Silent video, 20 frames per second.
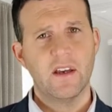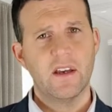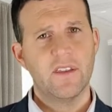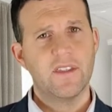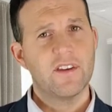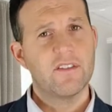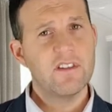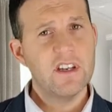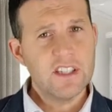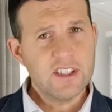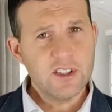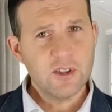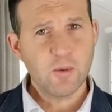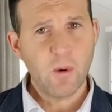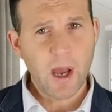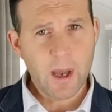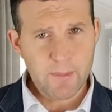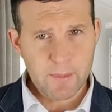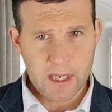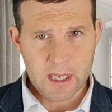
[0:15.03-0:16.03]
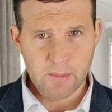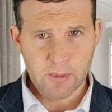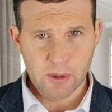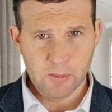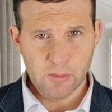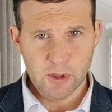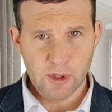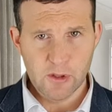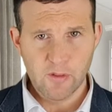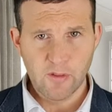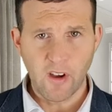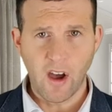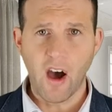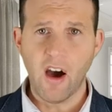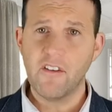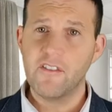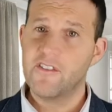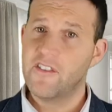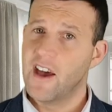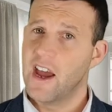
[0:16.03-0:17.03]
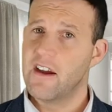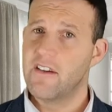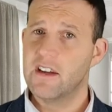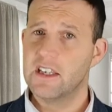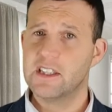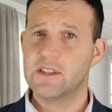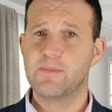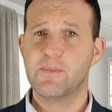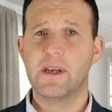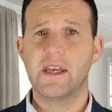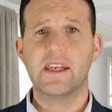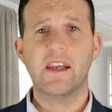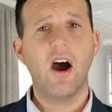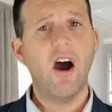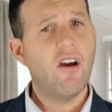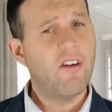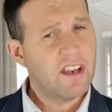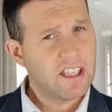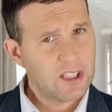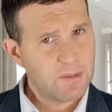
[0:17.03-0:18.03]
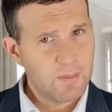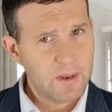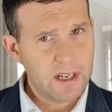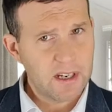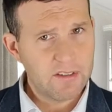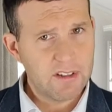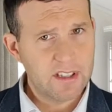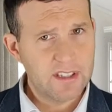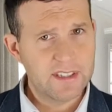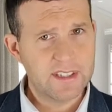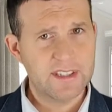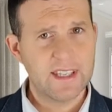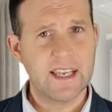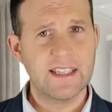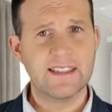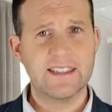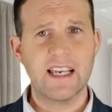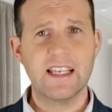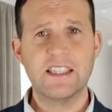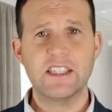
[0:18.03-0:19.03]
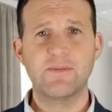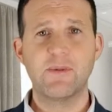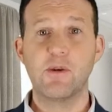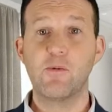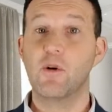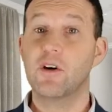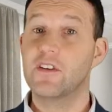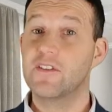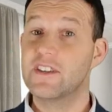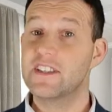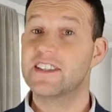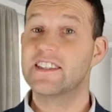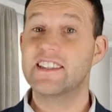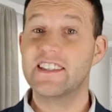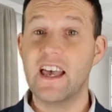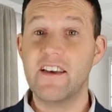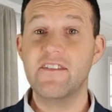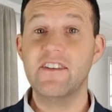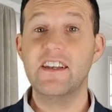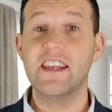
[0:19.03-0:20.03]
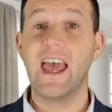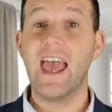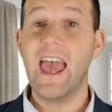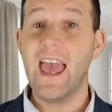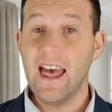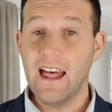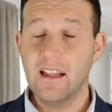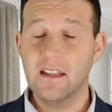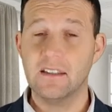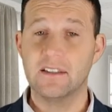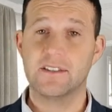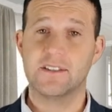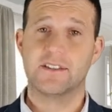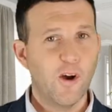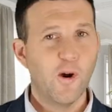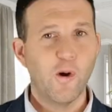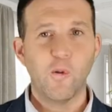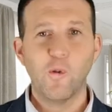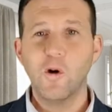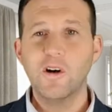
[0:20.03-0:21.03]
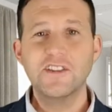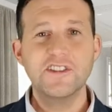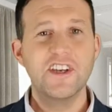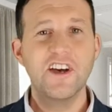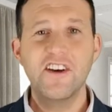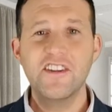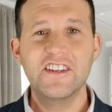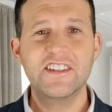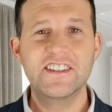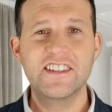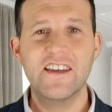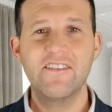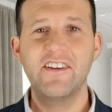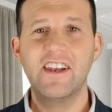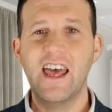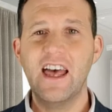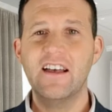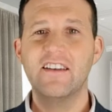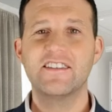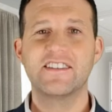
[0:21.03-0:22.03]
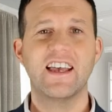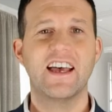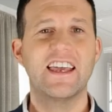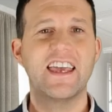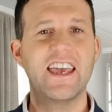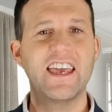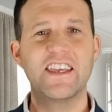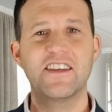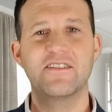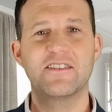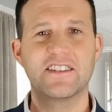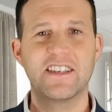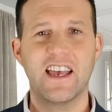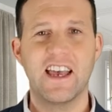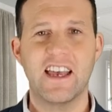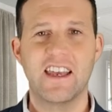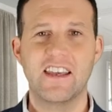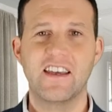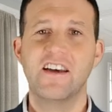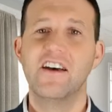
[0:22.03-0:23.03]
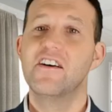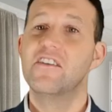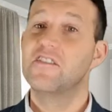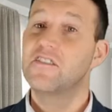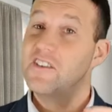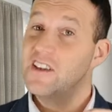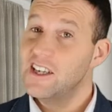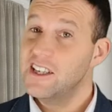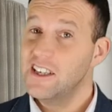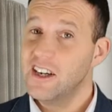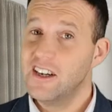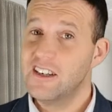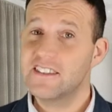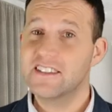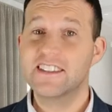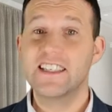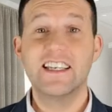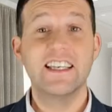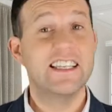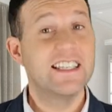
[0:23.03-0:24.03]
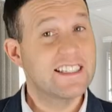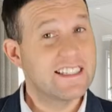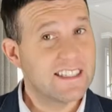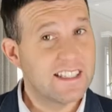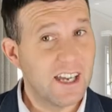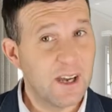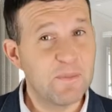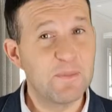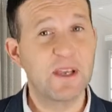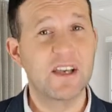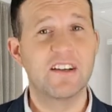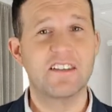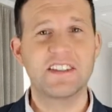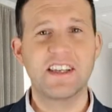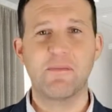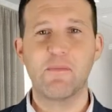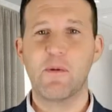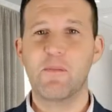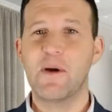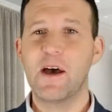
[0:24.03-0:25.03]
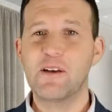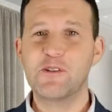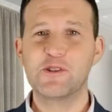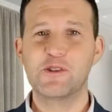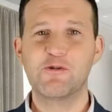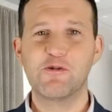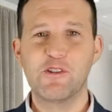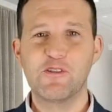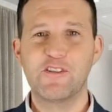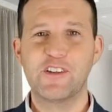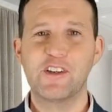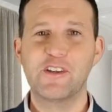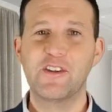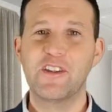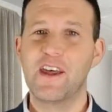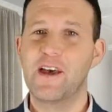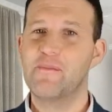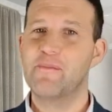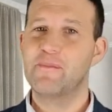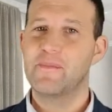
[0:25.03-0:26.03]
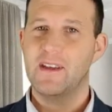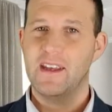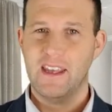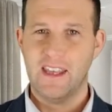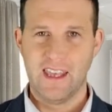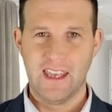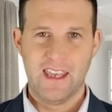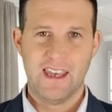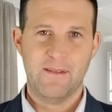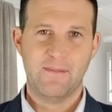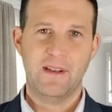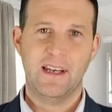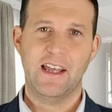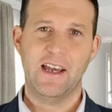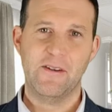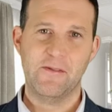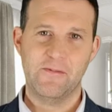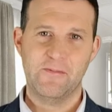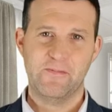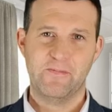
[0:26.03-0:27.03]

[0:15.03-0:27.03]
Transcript: The reasons why people move are varied, but in our experience, they tend to be one of the seven L's. What are the seven L's, I hear you say? Fear not, dear listener, because I'm about to reveal them here below.